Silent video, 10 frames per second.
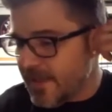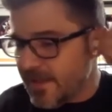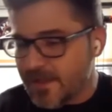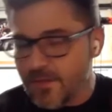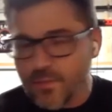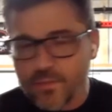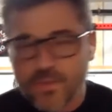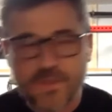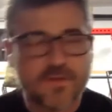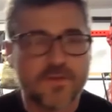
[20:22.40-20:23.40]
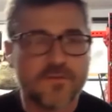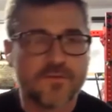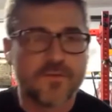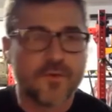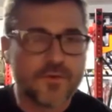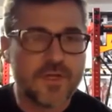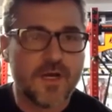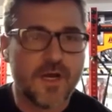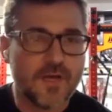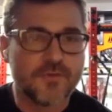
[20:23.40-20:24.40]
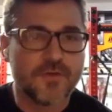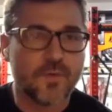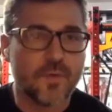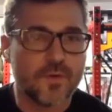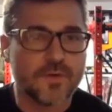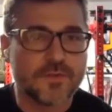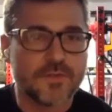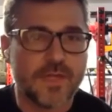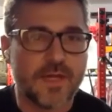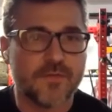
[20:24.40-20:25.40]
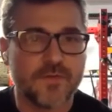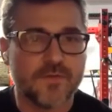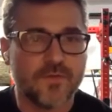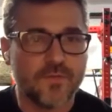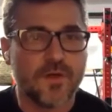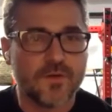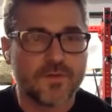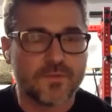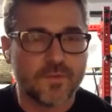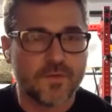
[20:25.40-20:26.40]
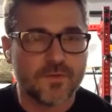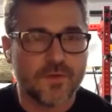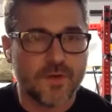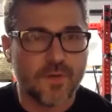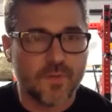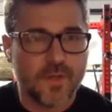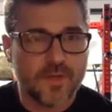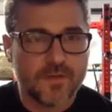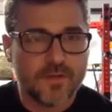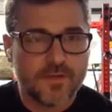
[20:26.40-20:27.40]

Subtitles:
And we did the first 100 orders out of a 200 square foot hallway.